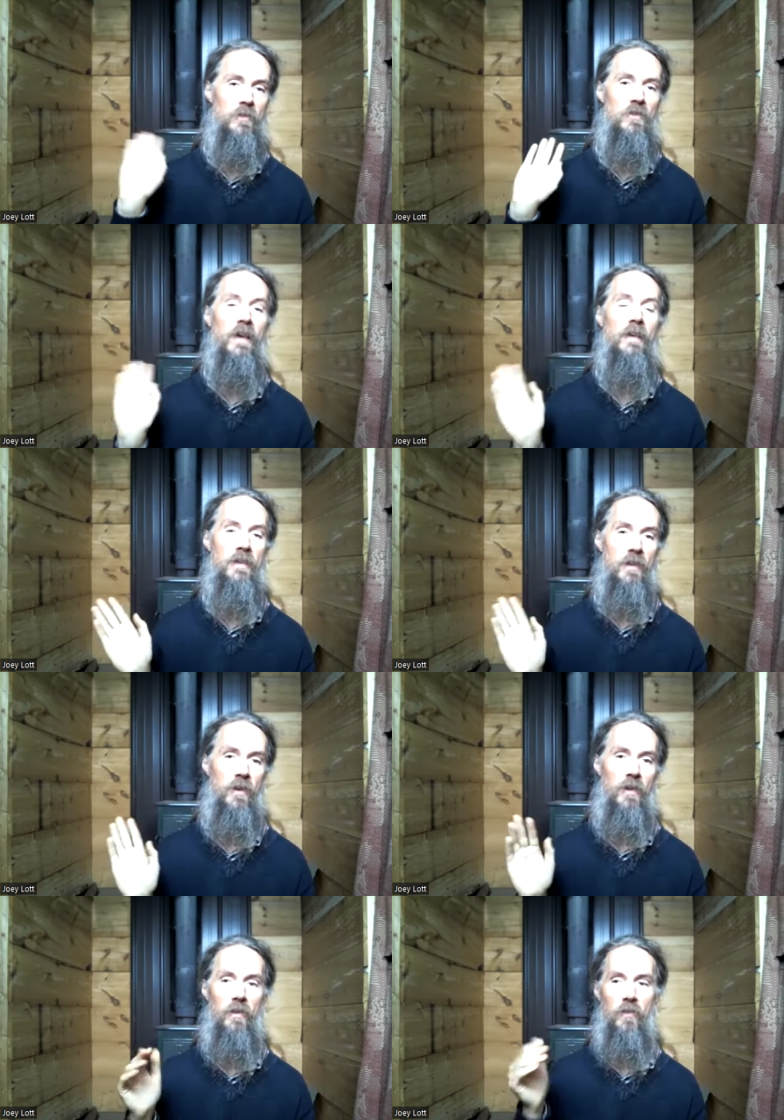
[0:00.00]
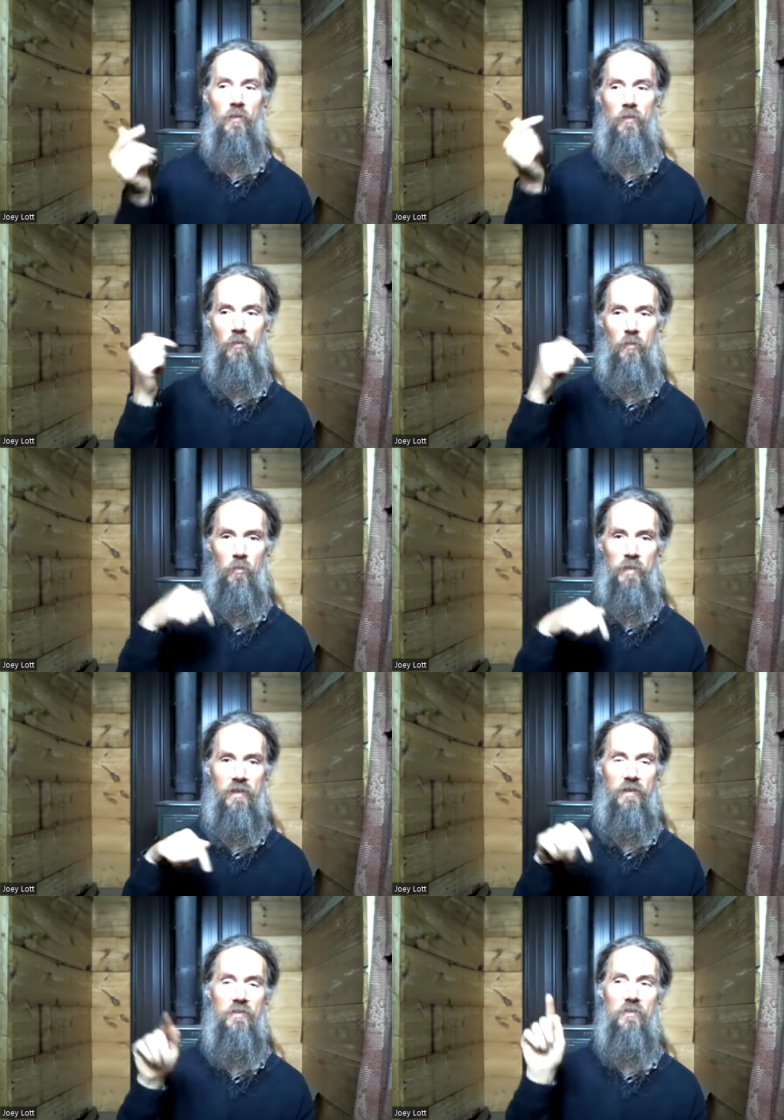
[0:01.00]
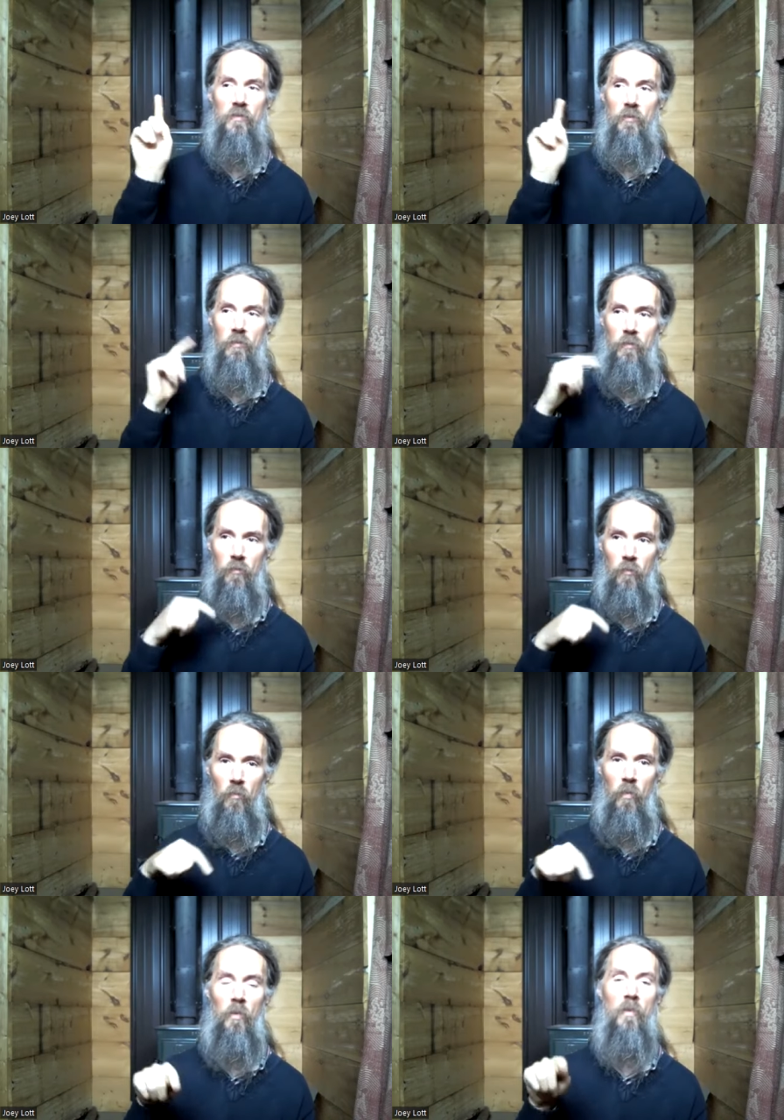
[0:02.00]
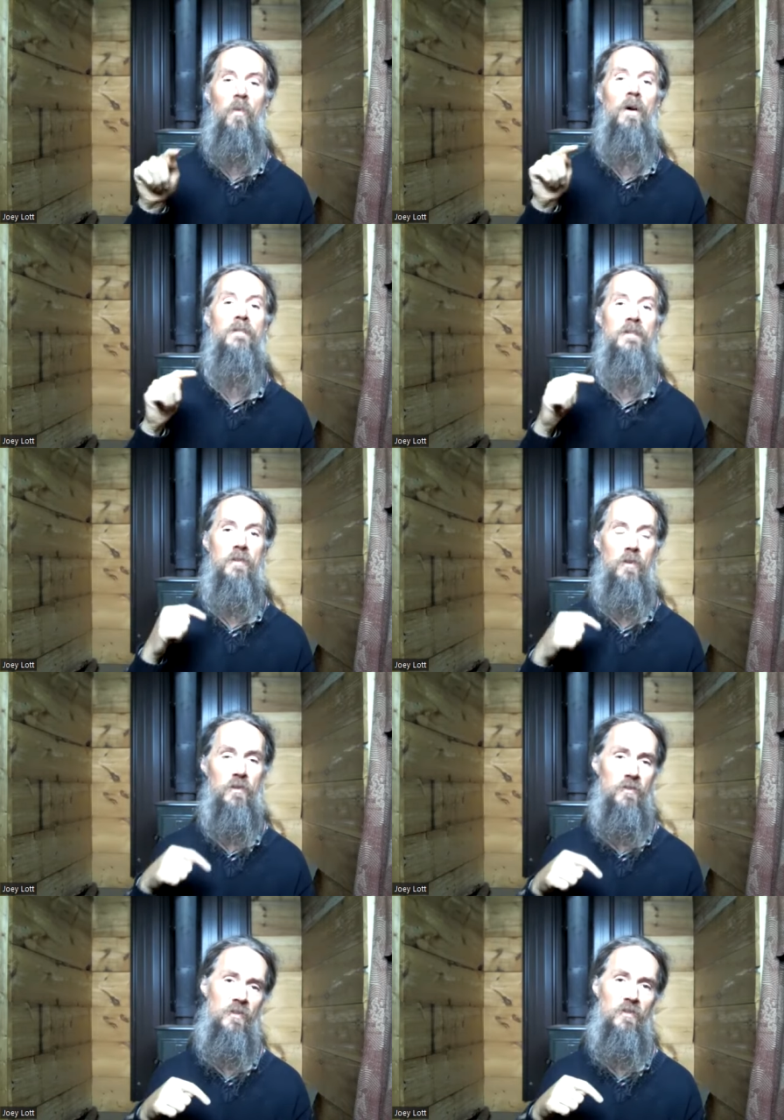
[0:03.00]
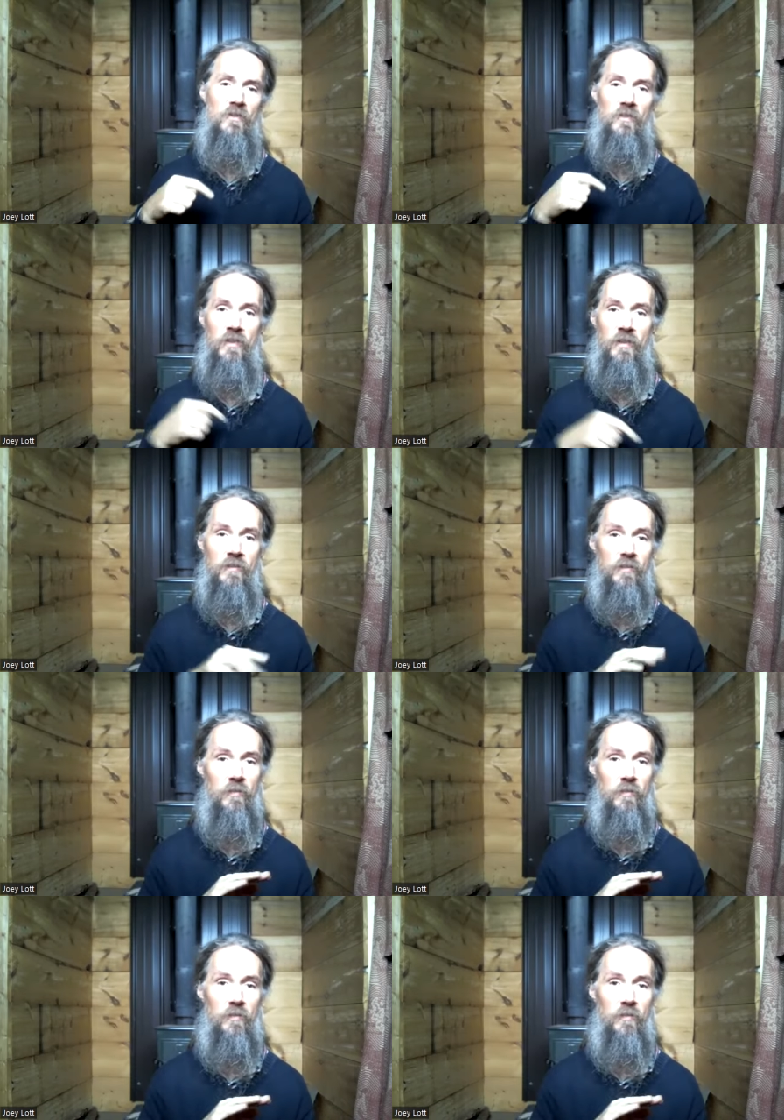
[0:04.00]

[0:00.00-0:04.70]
secondary because what we want to notice is that